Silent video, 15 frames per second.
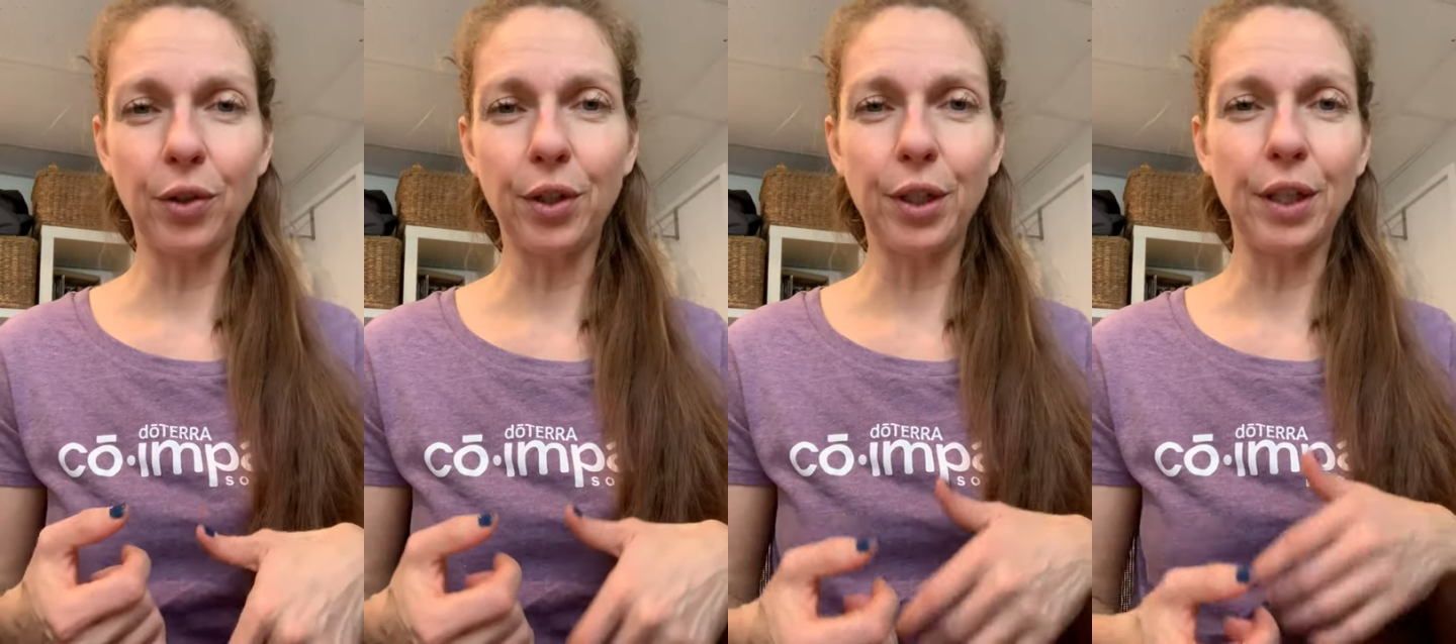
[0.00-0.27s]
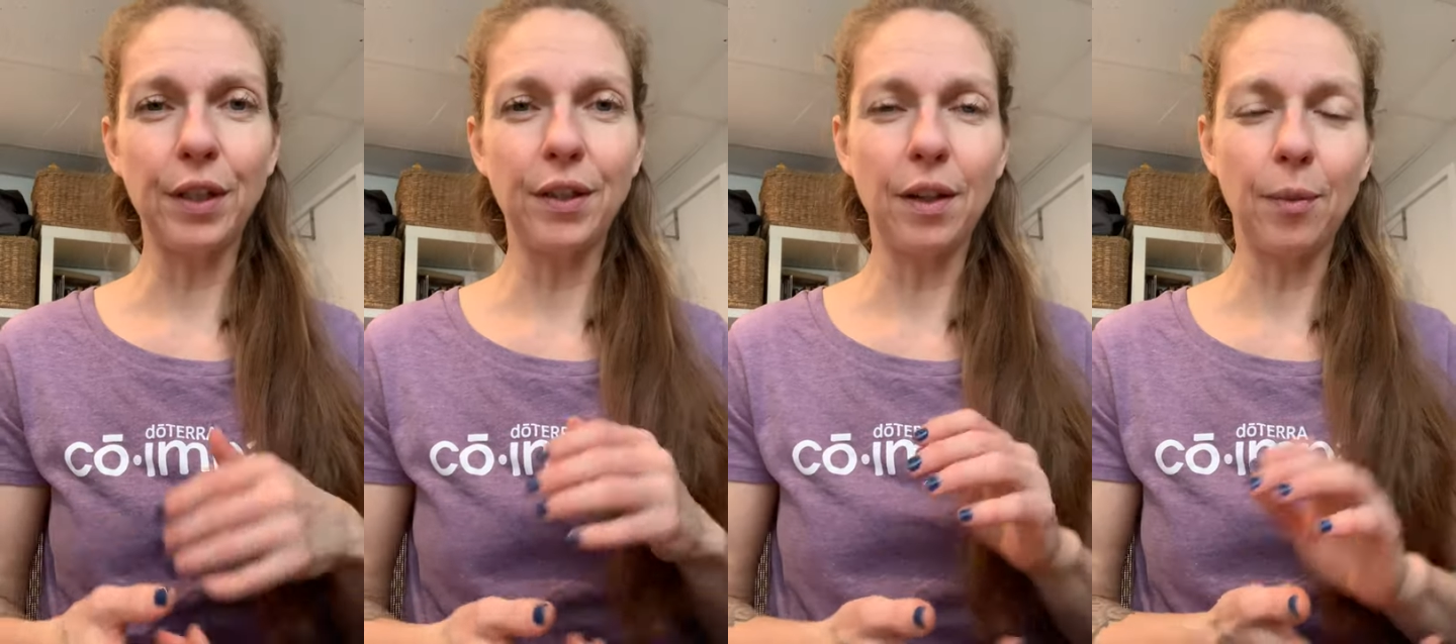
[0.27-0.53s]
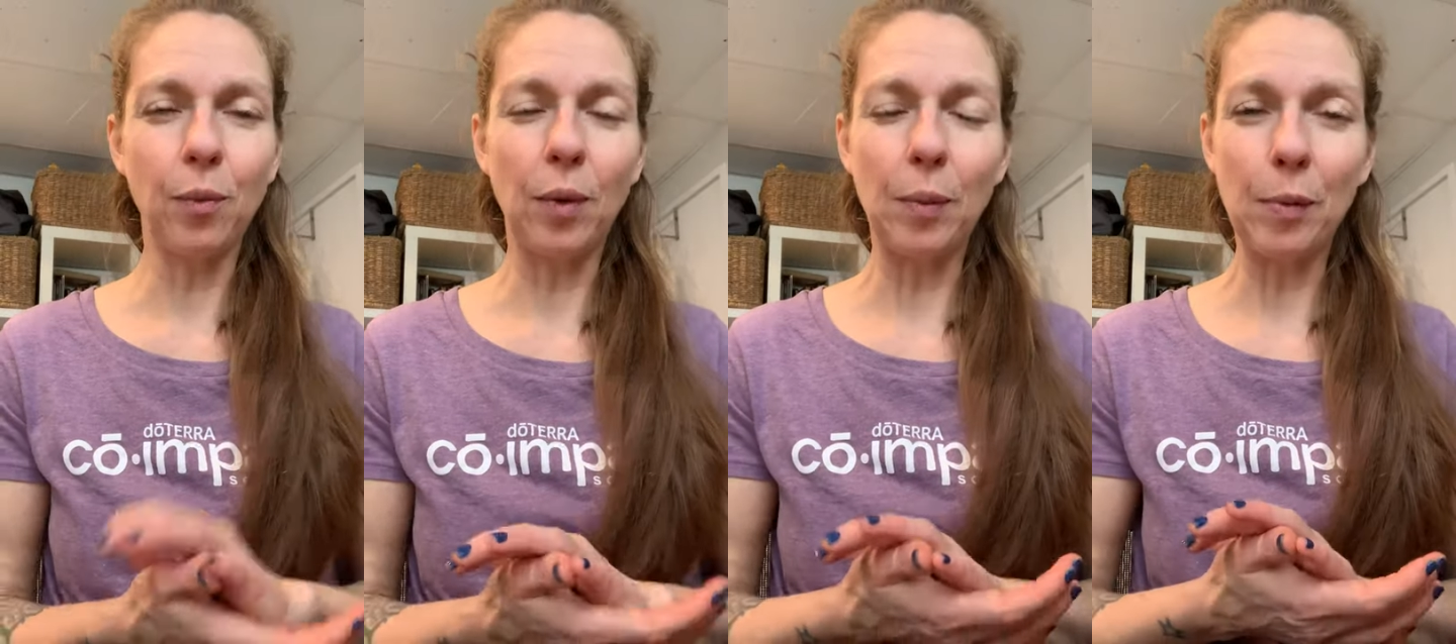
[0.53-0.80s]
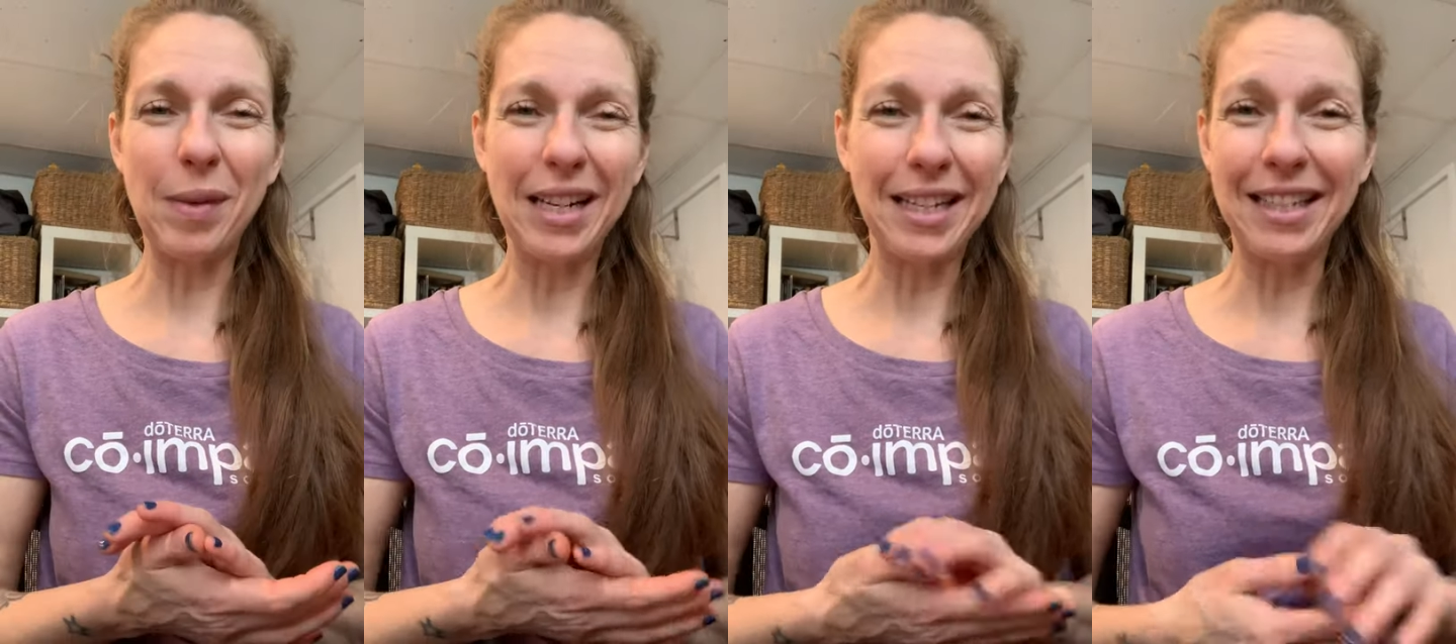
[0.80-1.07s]
oils on when we're
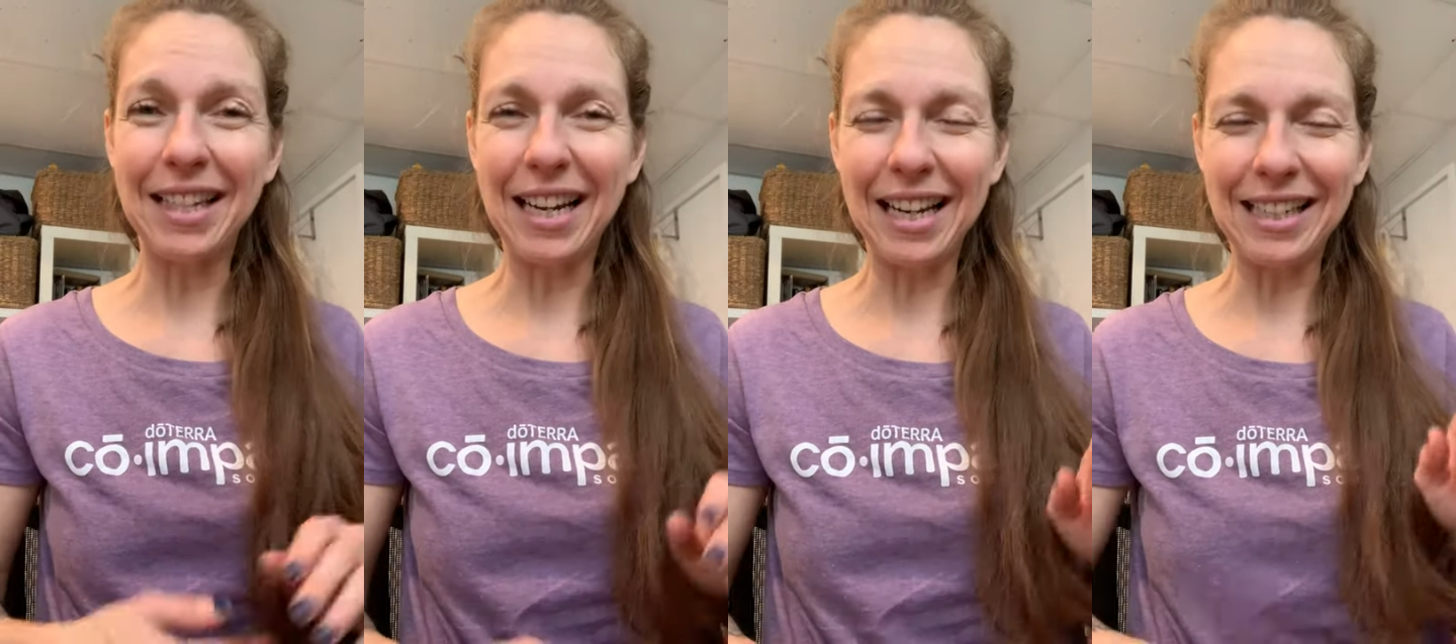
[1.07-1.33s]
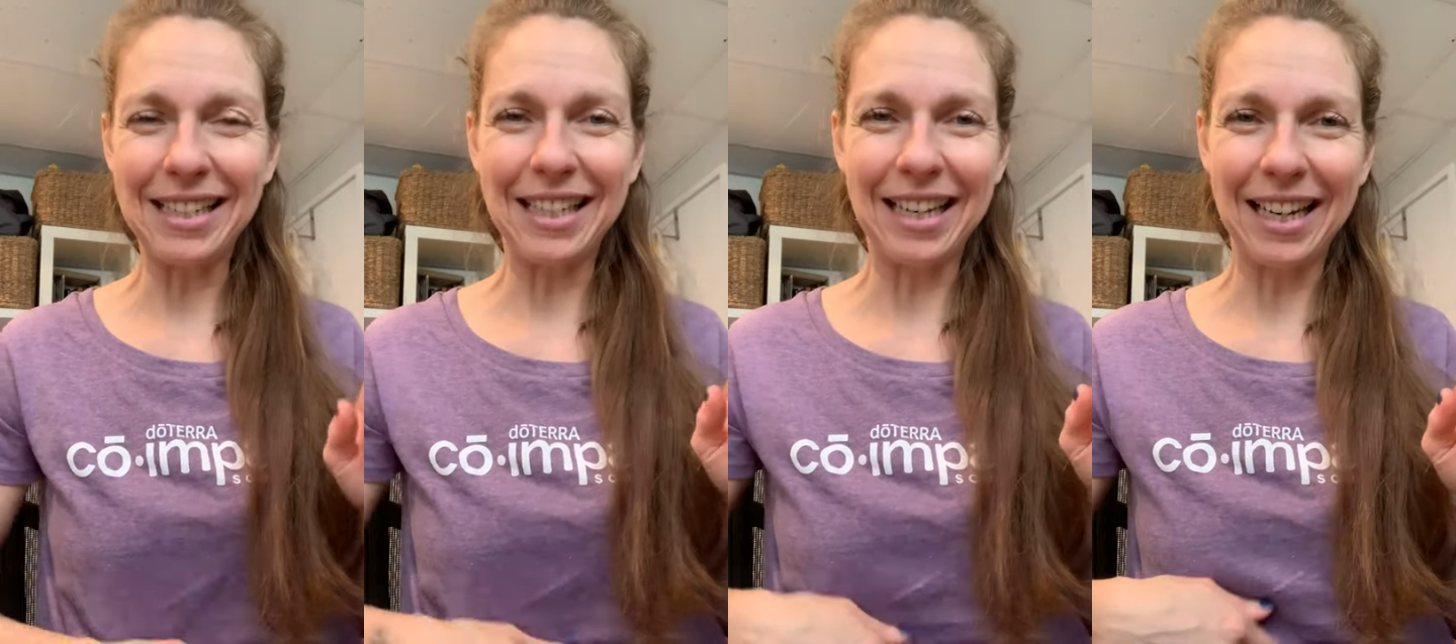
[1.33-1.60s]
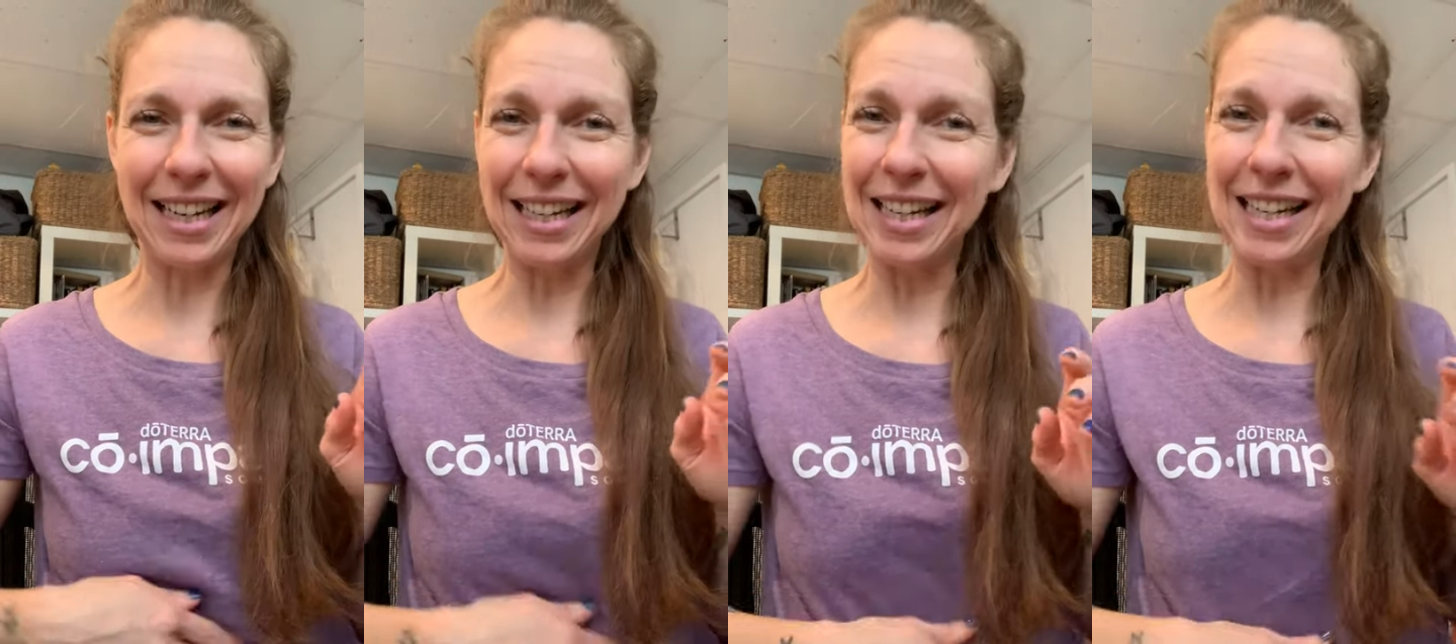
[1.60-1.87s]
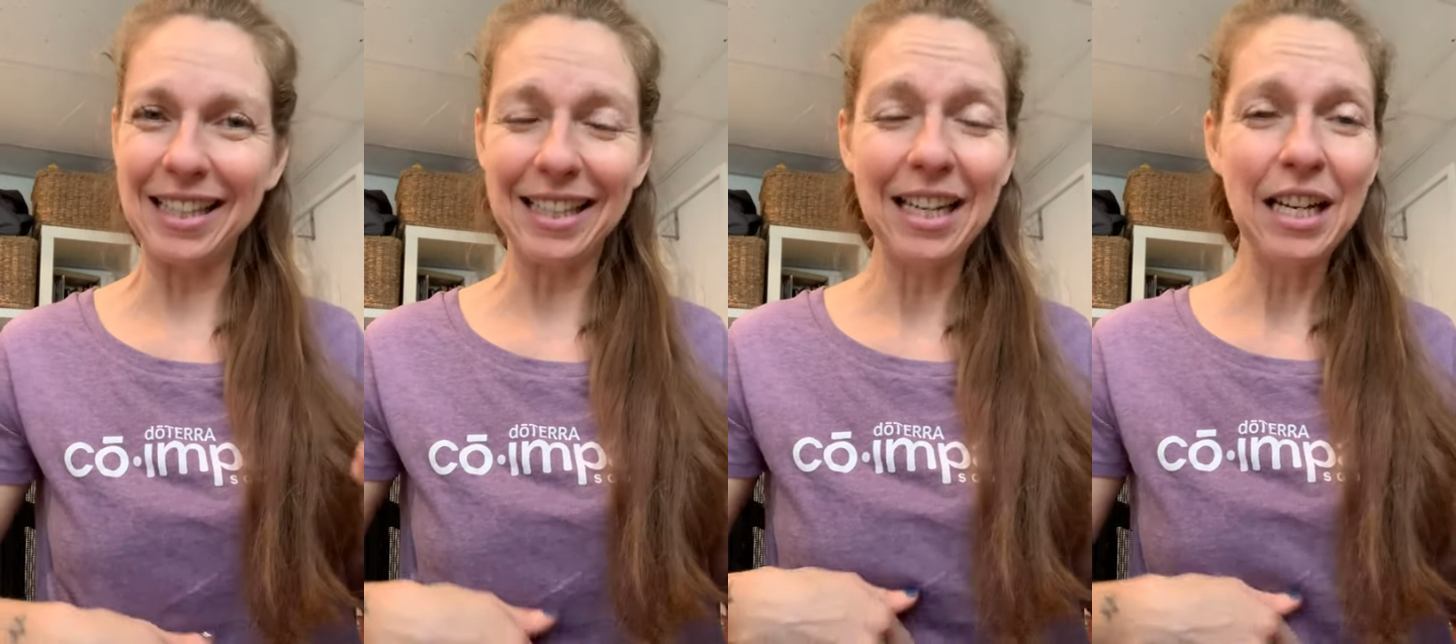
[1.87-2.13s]
meditating
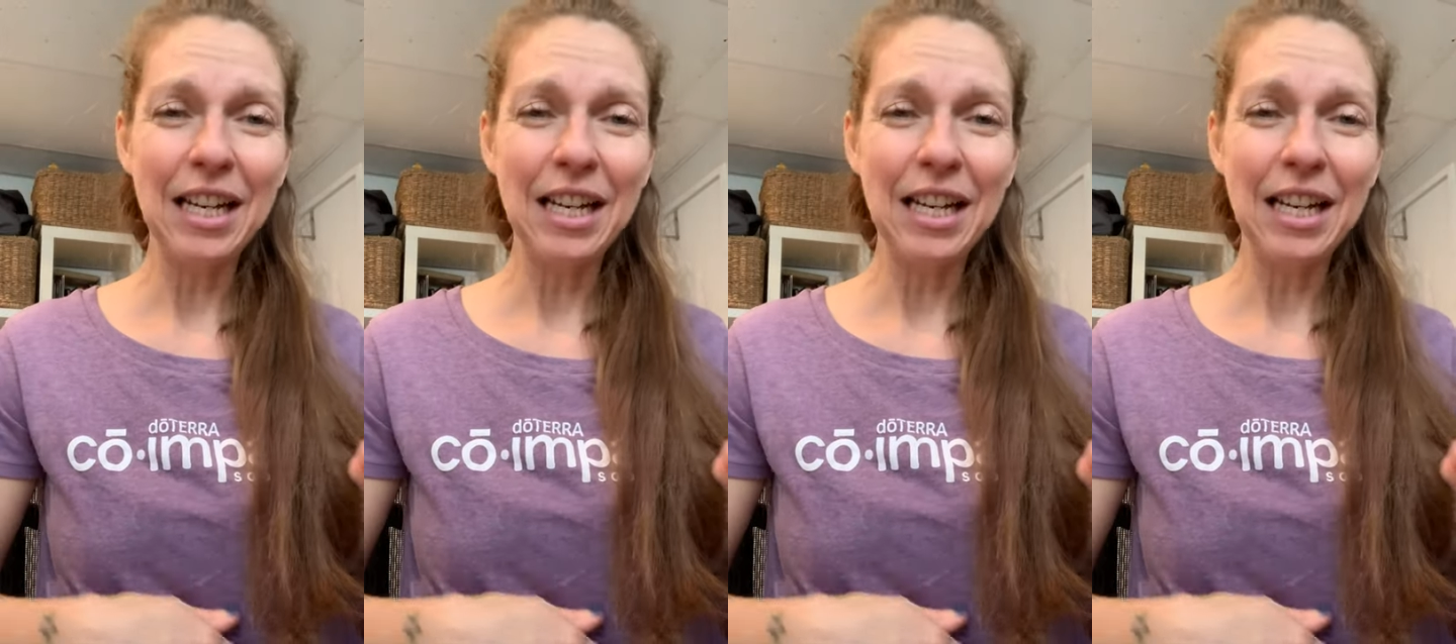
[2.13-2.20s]
is